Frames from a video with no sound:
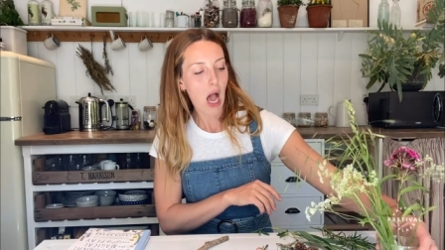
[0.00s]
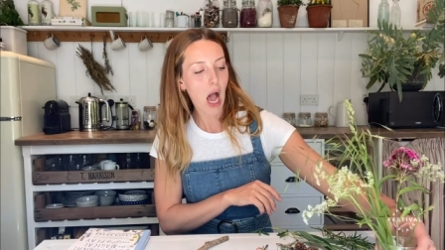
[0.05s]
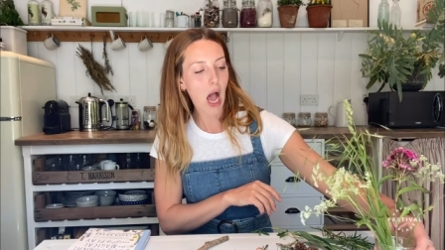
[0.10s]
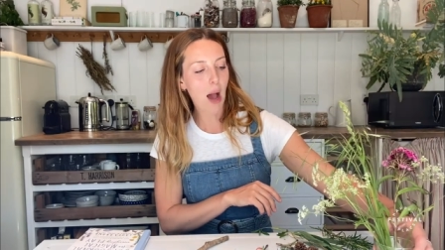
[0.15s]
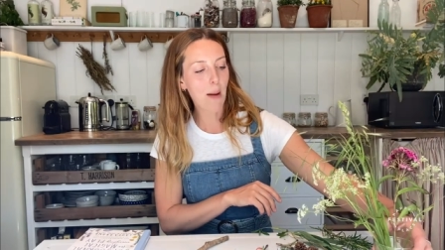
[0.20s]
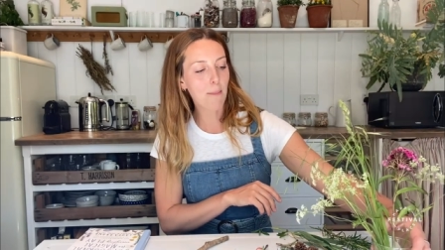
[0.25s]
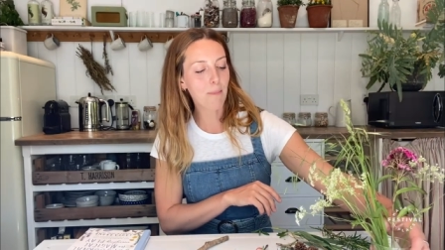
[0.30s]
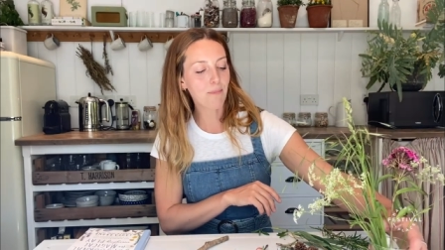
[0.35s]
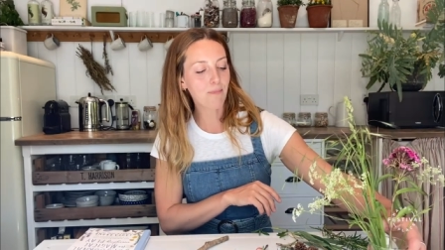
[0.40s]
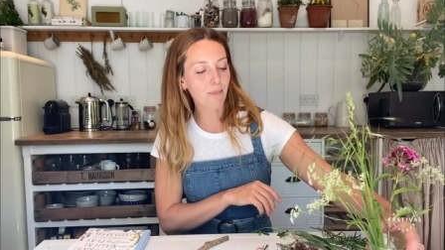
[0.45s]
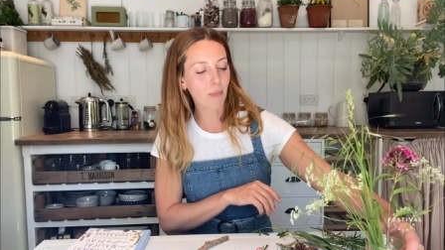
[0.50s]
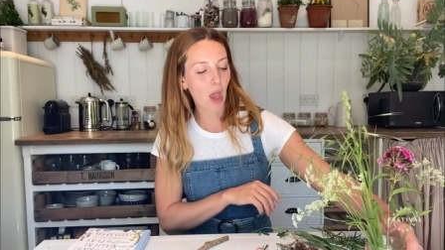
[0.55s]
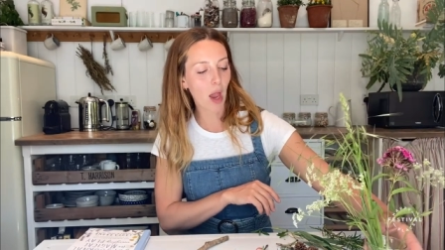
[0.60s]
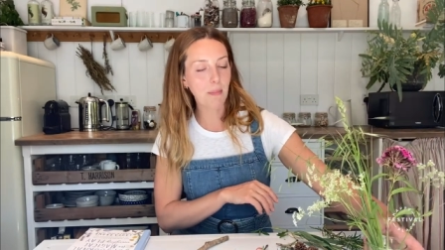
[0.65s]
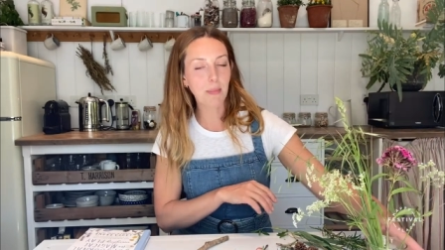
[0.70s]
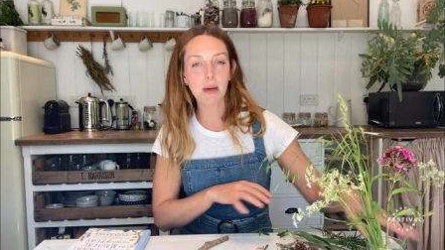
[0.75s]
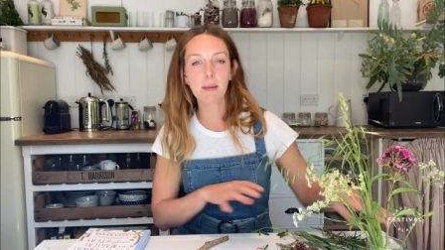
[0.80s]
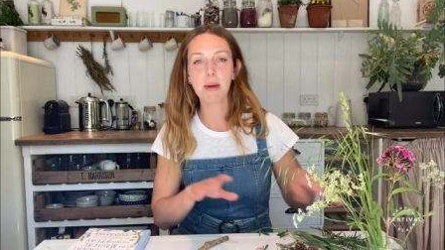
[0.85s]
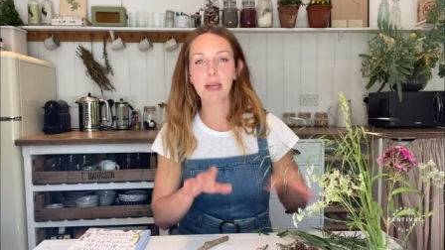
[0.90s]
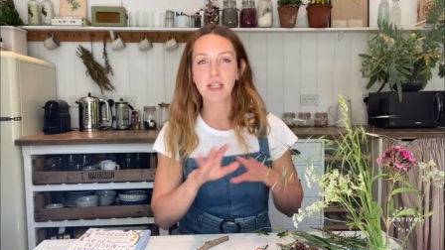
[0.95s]
Um,
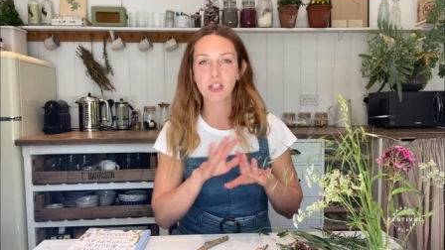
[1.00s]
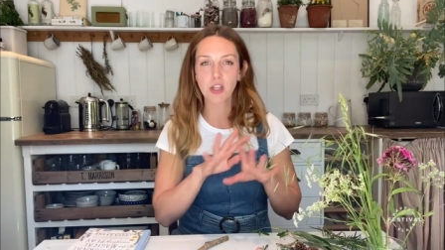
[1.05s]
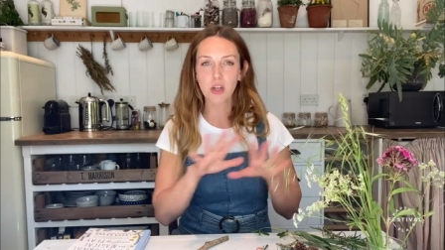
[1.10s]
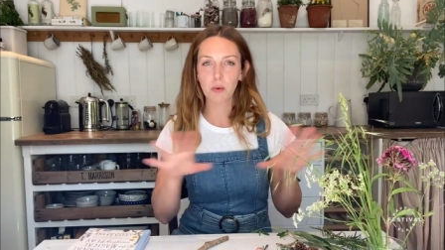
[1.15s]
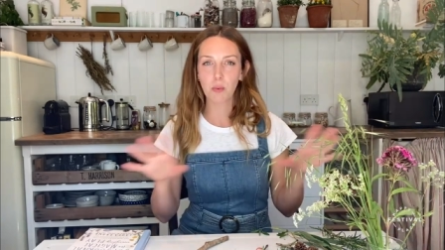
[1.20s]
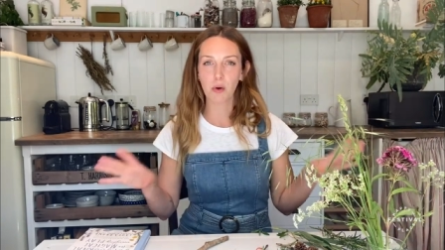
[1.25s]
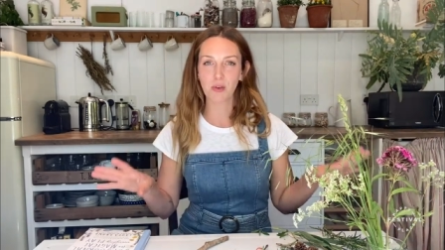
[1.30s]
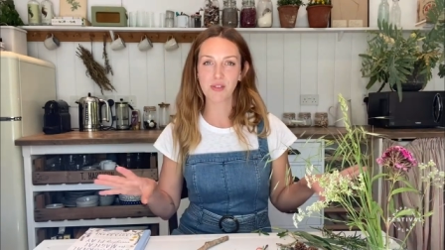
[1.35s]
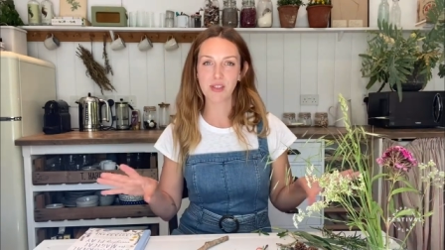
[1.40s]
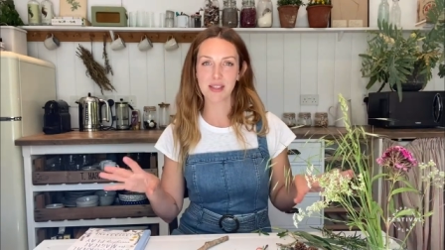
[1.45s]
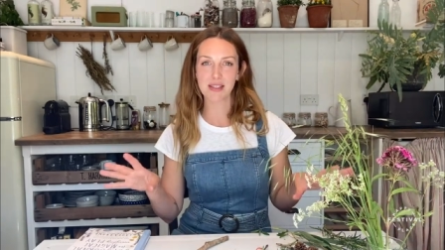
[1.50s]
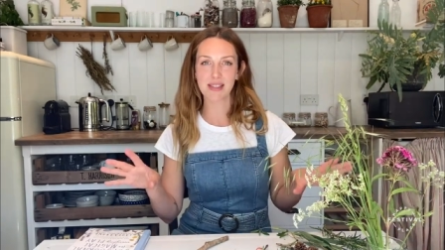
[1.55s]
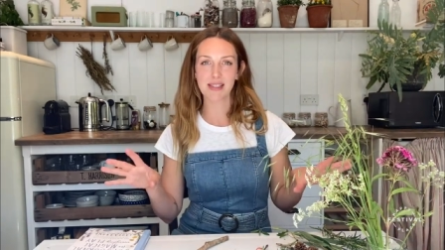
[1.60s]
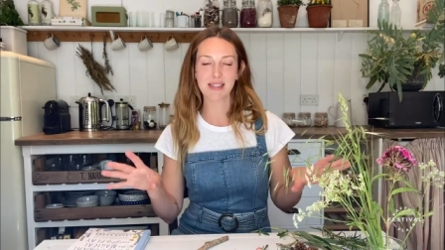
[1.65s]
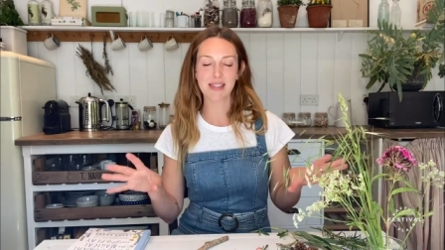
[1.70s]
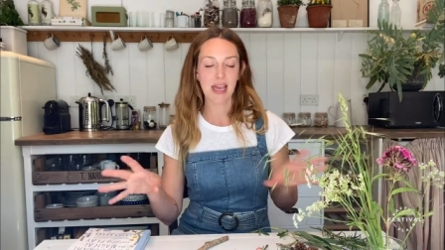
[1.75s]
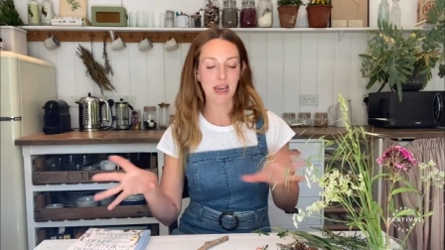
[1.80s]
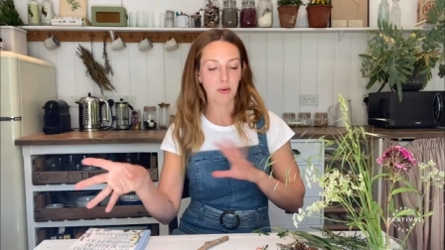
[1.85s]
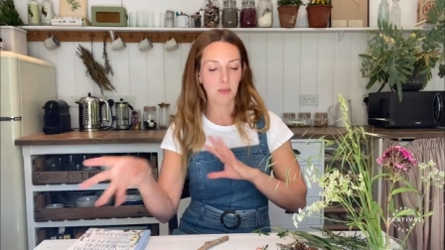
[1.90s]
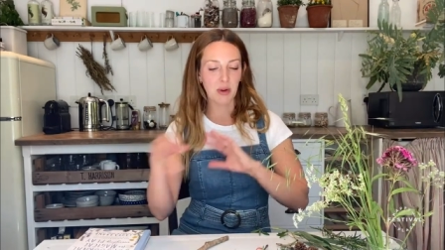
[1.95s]
I'm going to make two wands, as I
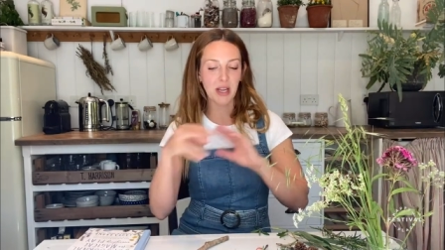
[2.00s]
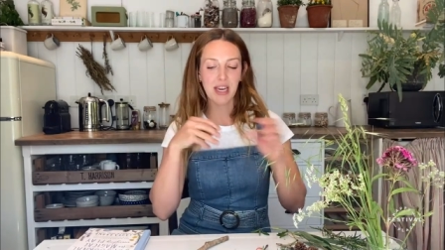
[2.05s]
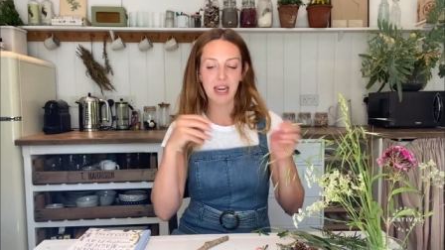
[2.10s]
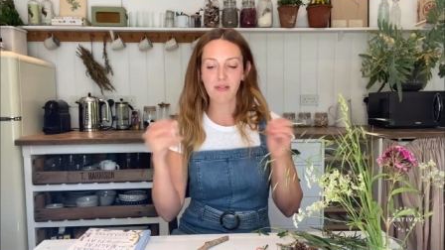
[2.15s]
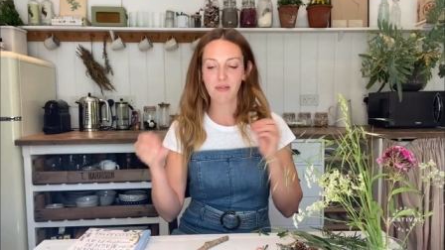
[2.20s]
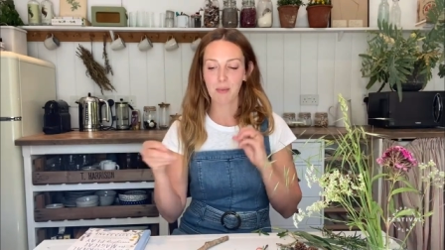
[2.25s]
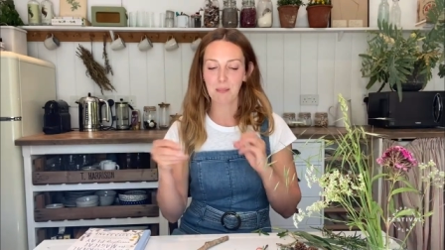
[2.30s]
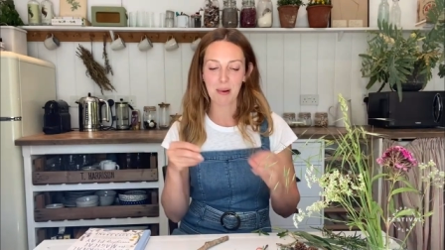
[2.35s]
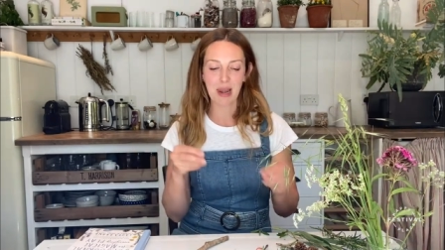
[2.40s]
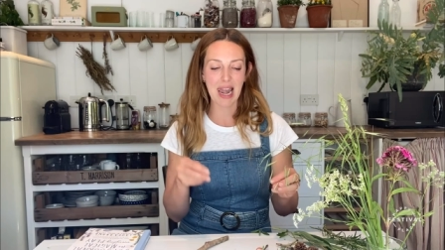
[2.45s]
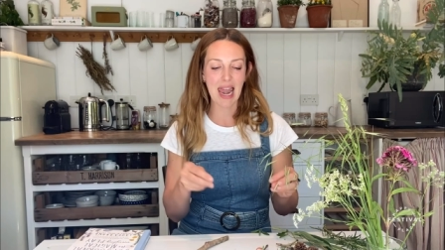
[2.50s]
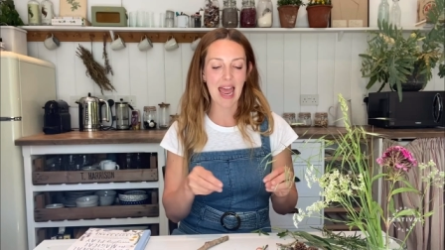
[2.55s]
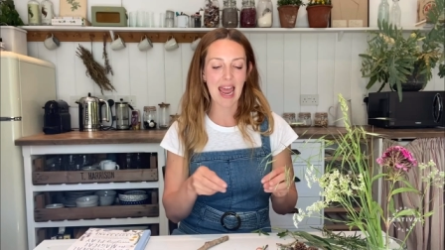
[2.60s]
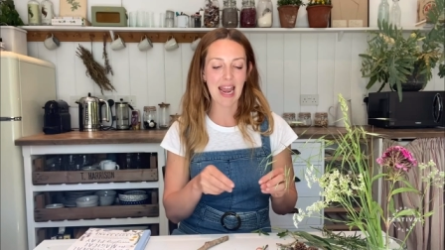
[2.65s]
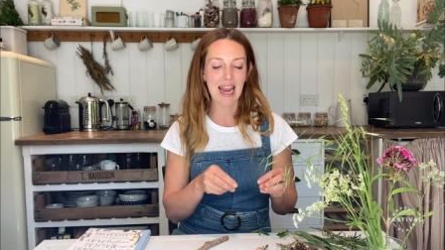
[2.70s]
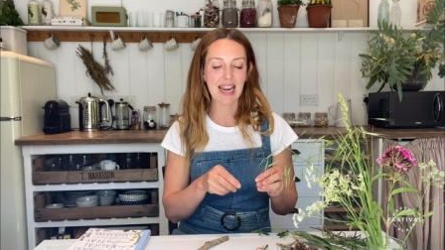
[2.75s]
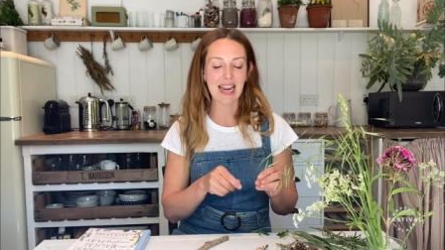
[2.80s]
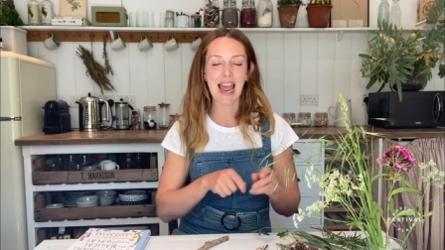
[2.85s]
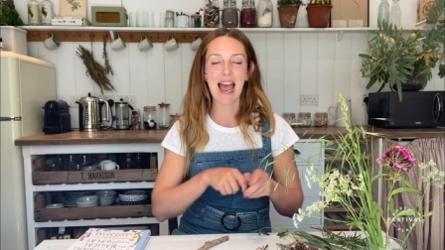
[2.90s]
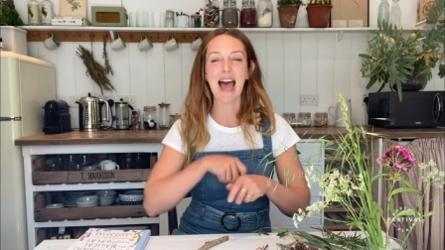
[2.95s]
said, and we can have a
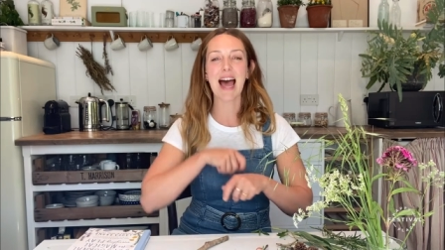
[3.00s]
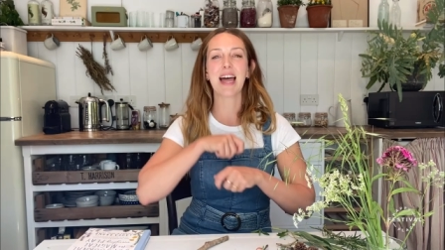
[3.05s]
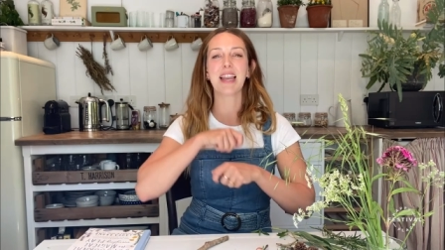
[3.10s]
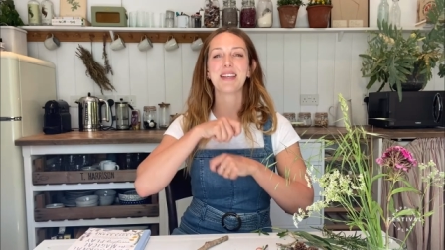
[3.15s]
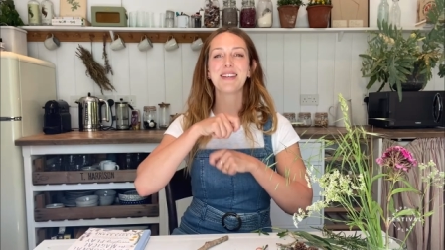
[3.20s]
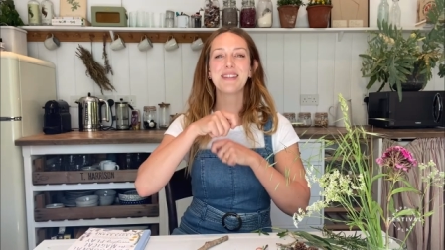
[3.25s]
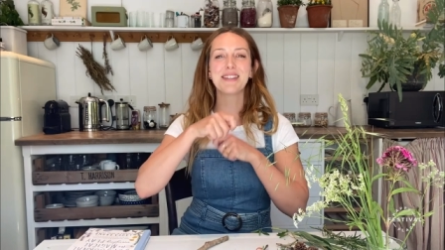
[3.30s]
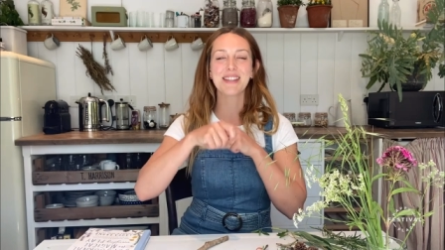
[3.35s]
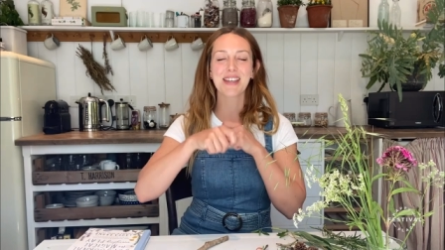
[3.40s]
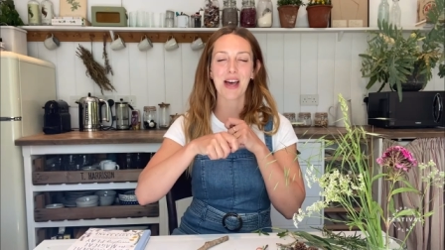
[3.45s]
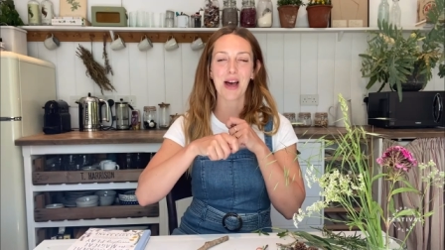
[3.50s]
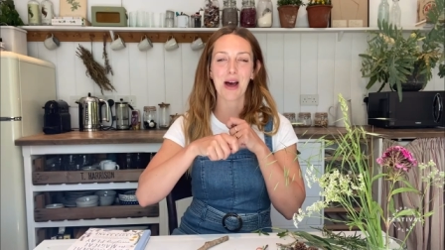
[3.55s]
play and